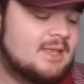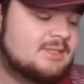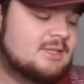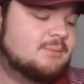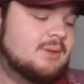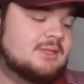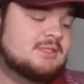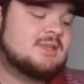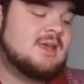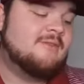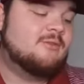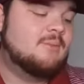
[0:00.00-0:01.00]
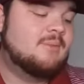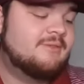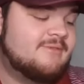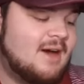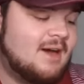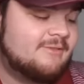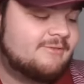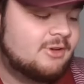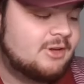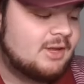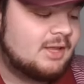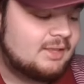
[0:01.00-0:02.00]
some places have him at five foot
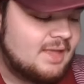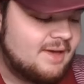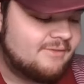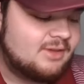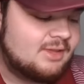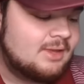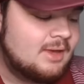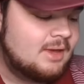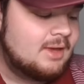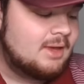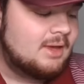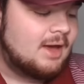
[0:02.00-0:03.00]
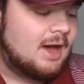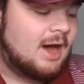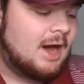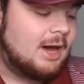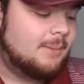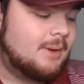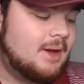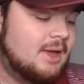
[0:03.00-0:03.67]
11, um,